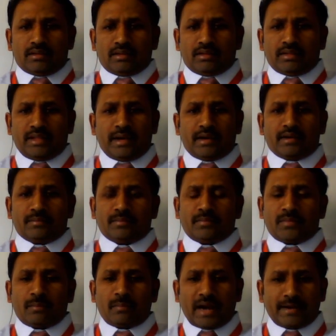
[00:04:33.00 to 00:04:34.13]
Then
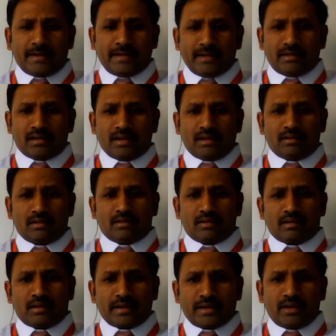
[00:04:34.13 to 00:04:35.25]
practical,
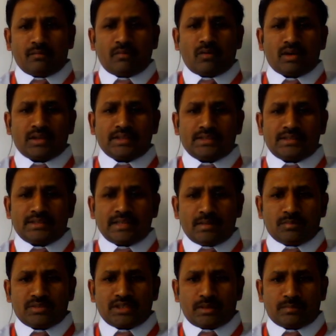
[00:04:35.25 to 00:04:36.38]
again for the
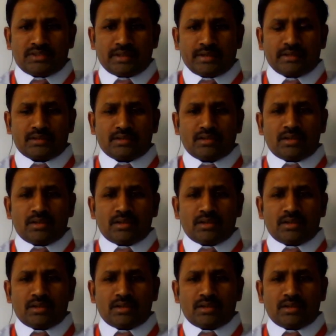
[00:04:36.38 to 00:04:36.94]
same subject,